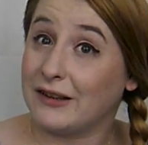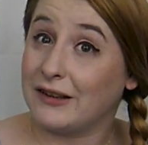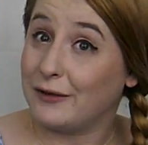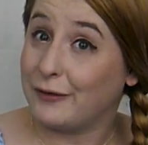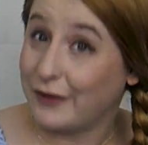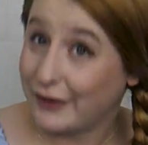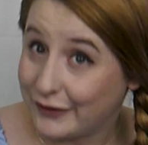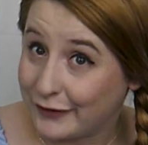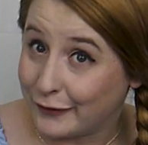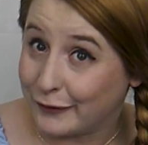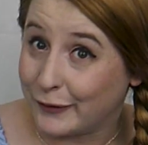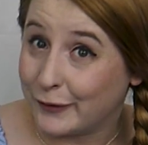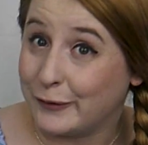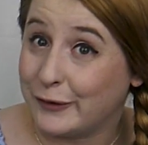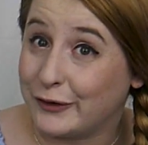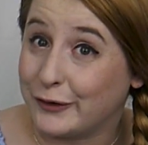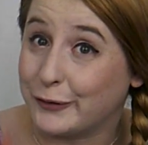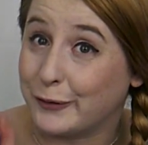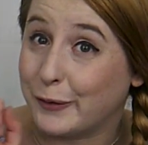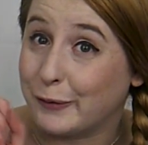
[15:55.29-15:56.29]
the festival,
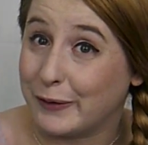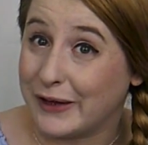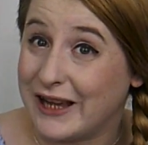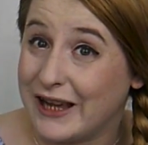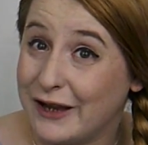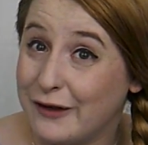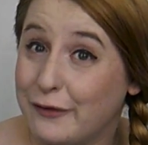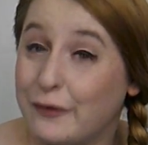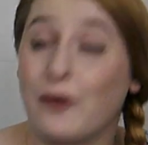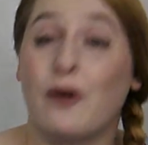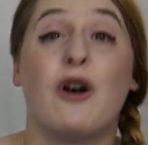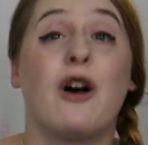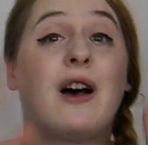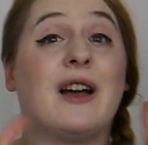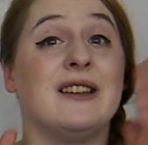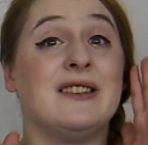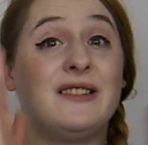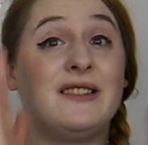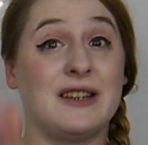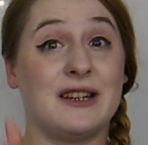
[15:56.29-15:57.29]
which is what we're here for.
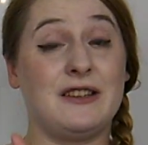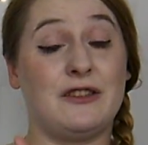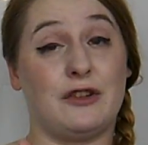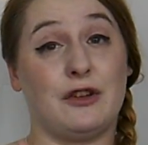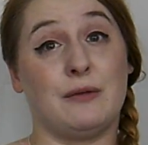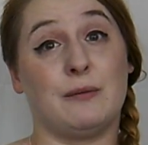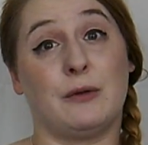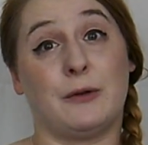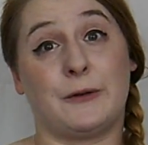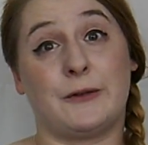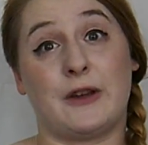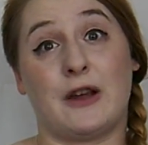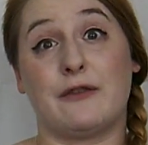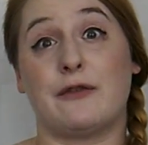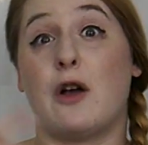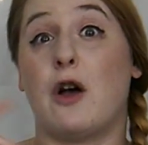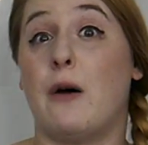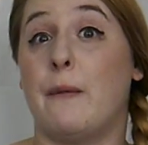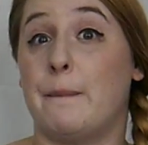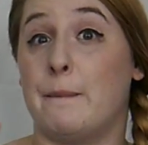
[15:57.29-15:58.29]
I did do more stuff
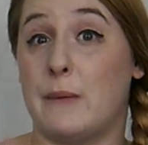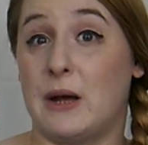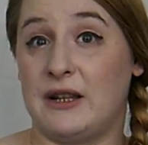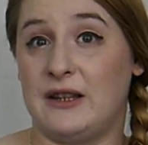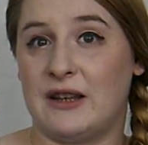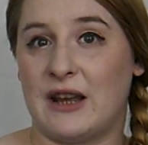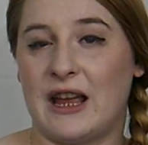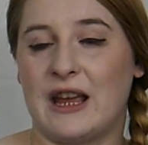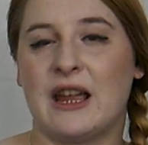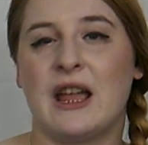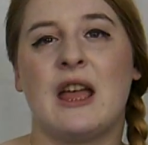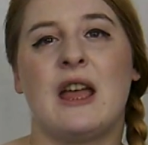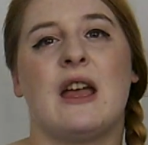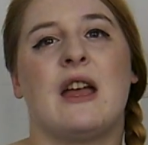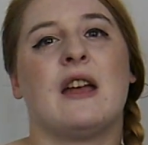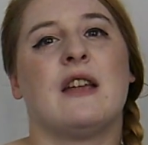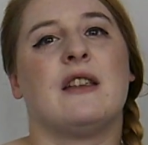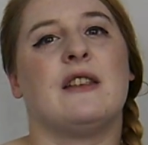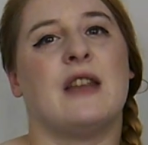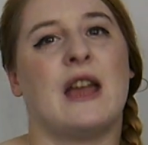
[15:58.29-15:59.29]
on Monday.
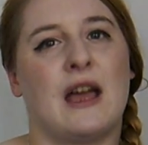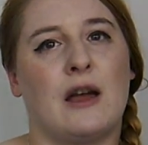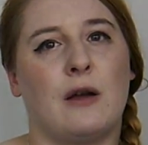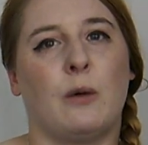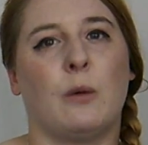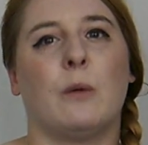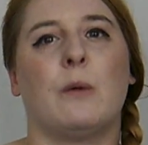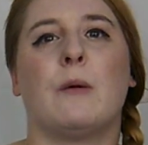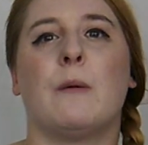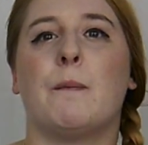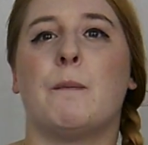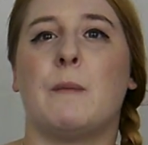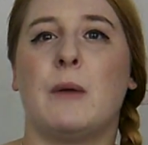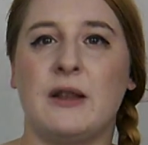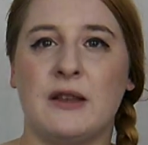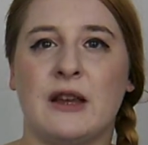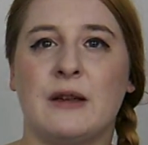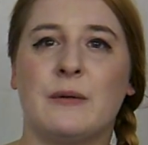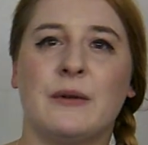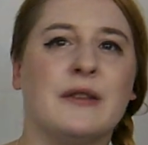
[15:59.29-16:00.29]
Now,
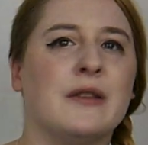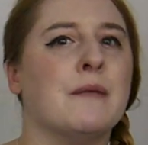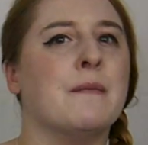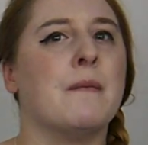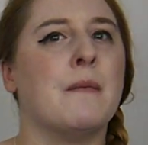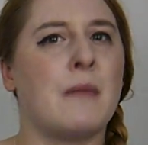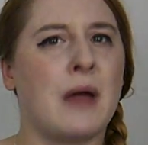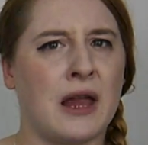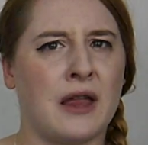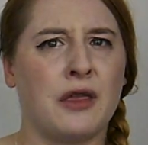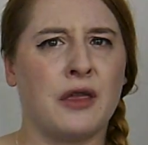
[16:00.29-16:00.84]
Monday was the main